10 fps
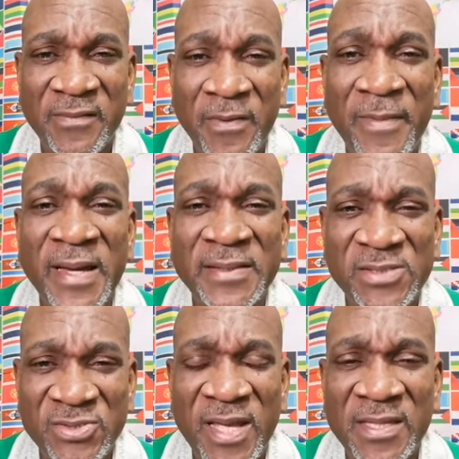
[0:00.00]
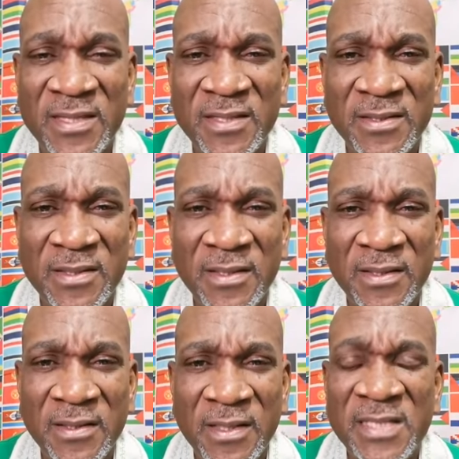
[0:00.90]
for my strength
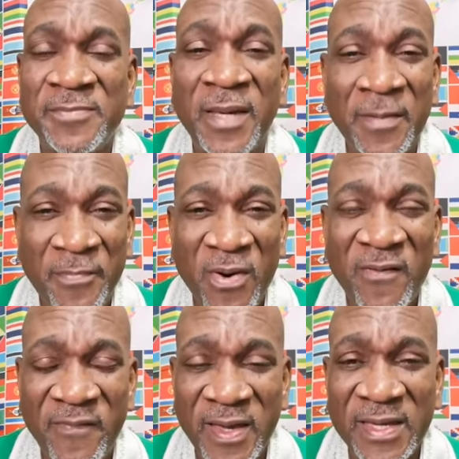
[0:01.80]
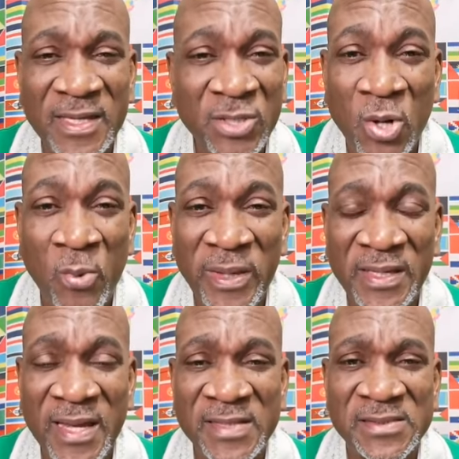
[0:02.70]
is made perfect in your
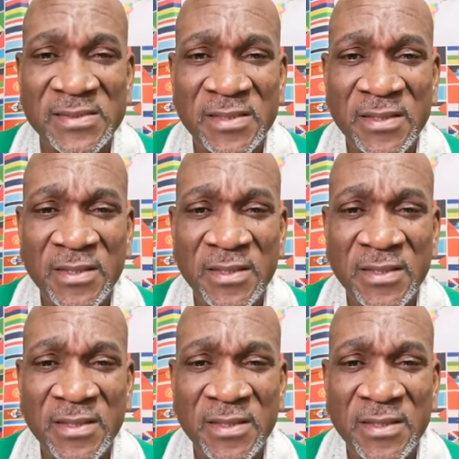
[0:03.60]
weakness.